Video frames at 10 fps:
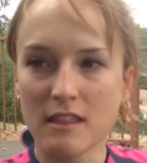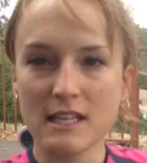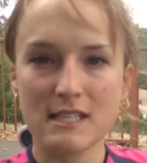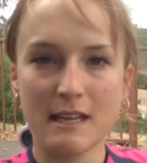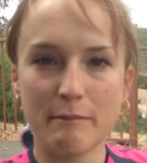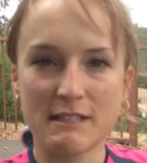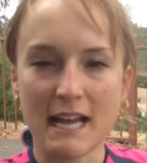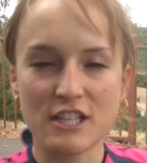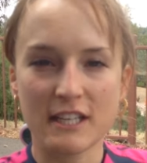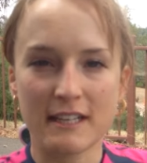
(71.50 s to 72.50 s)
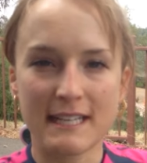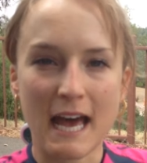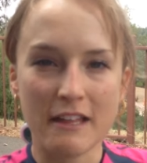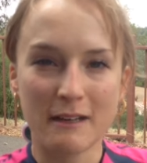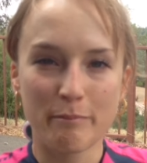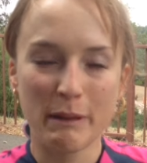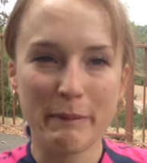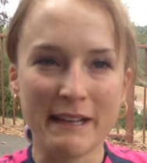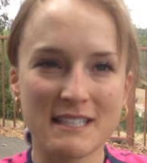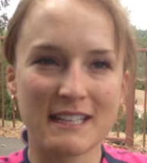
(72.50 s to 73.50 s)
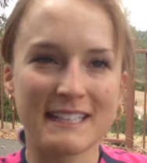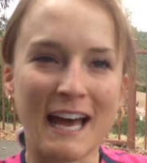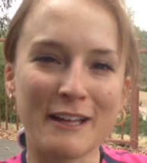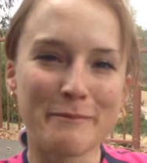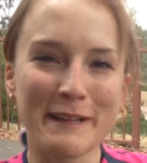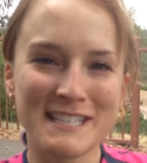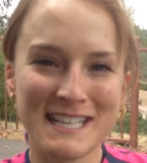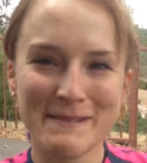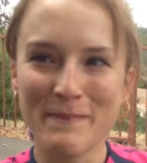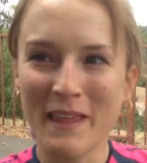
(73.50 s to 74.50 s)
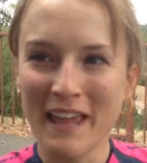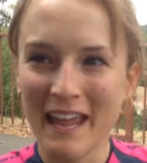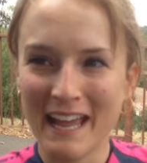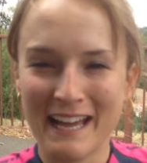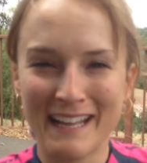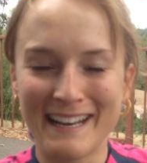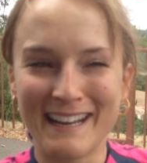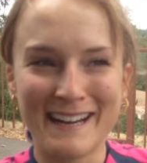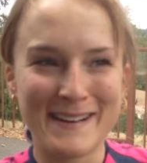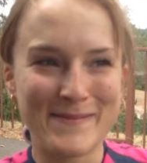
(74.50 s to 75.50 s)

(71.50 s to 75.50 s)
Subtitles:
This team is actually an Italian, B-Pink is an Italian-based team, and